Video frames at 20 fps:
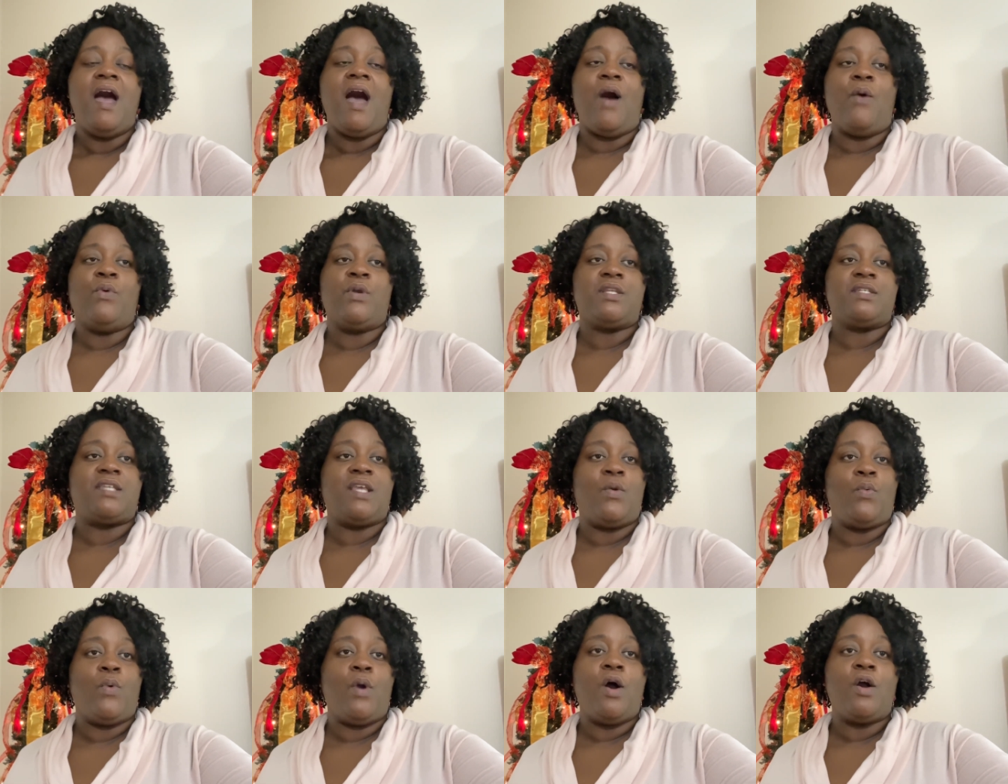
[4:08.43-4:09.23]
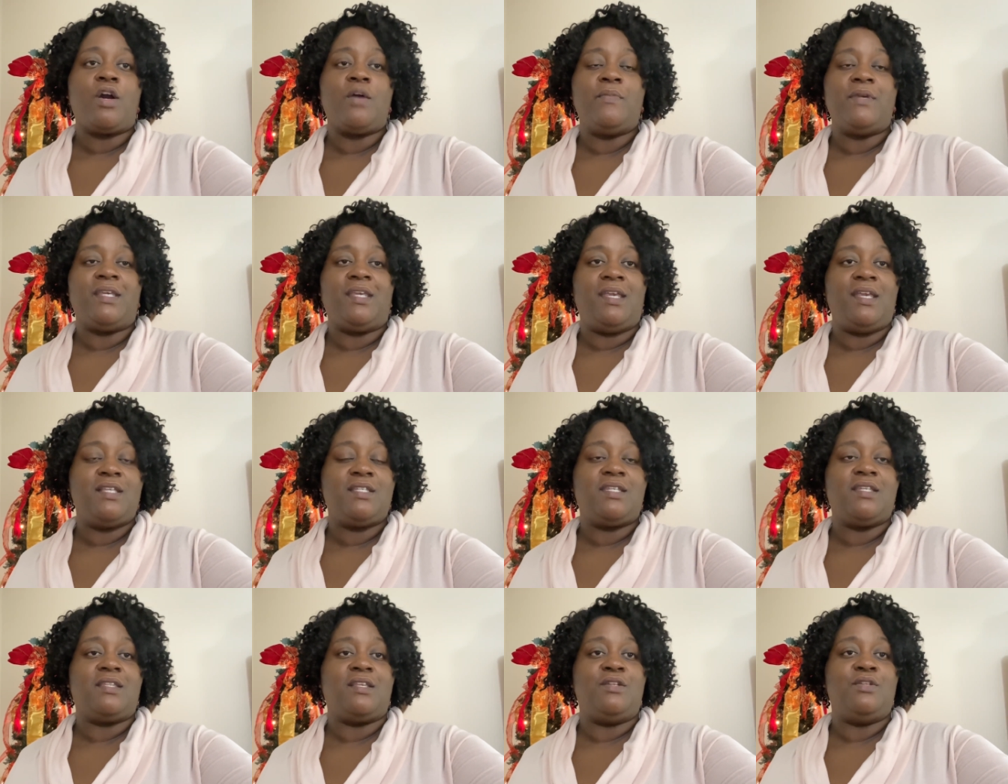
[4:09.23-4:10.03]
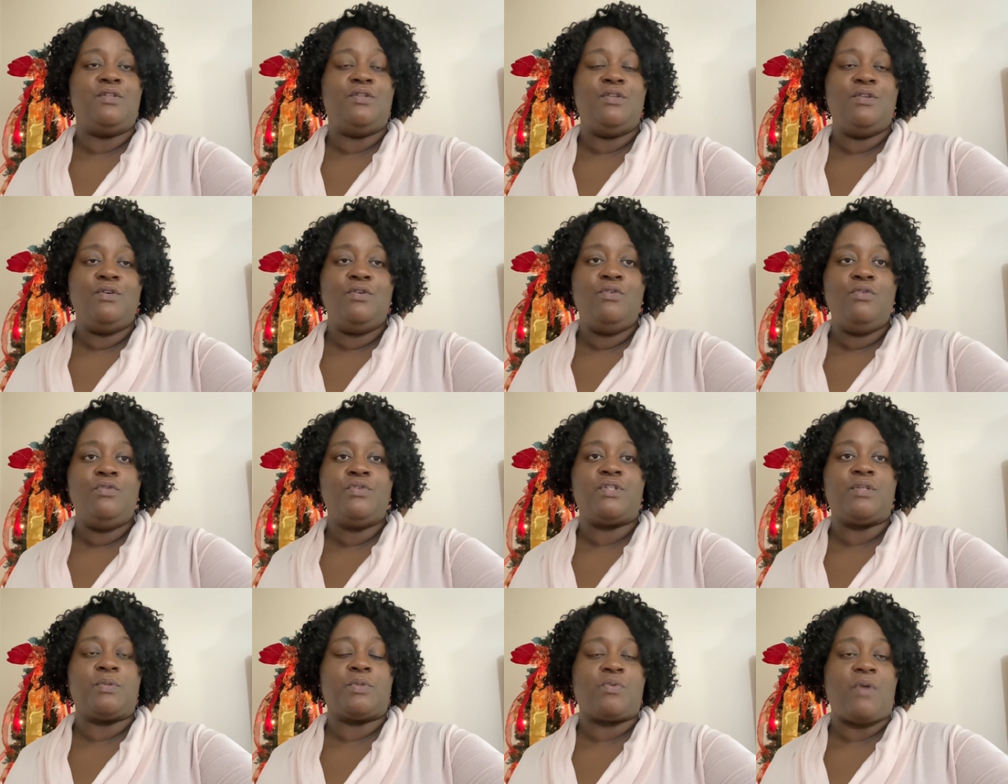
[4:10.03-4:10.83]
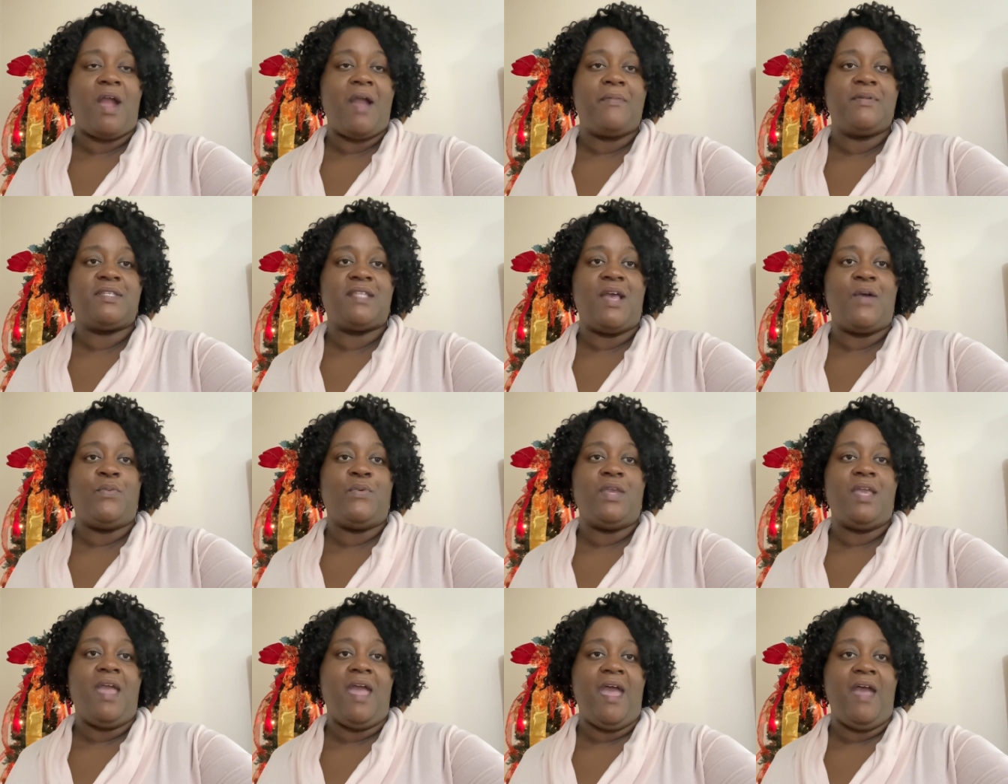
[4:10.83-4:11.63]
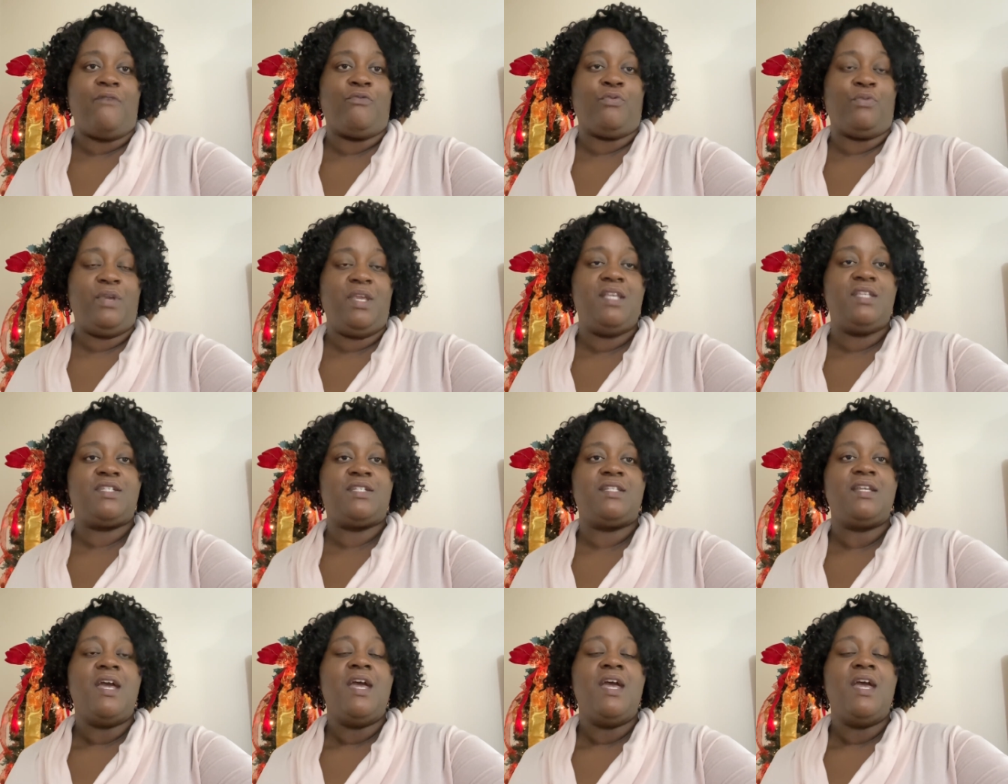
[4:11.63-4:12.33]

I want to say welcome again to the new subscribers that we have reached